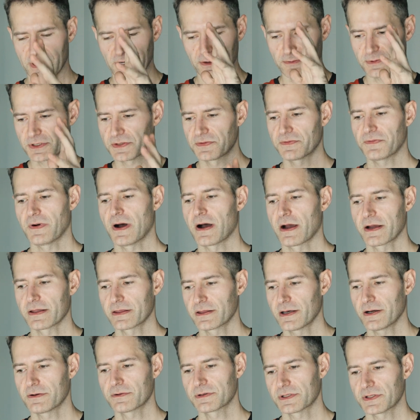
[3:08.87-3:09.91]
That was
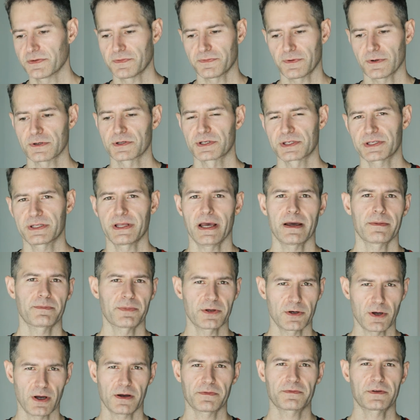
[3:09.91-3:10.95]
fine. That was a first step
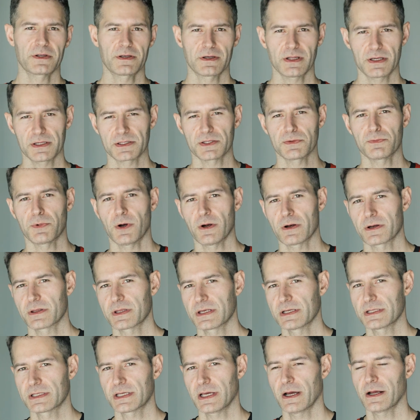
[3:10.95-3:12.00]
and often is a part of
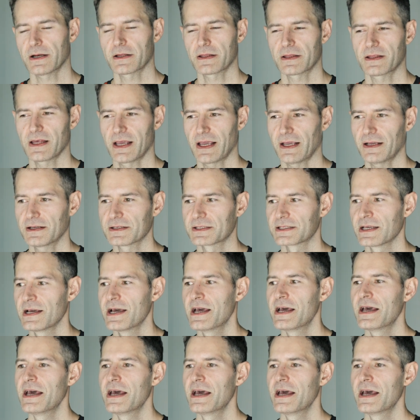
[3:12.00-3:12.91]
these kind of things.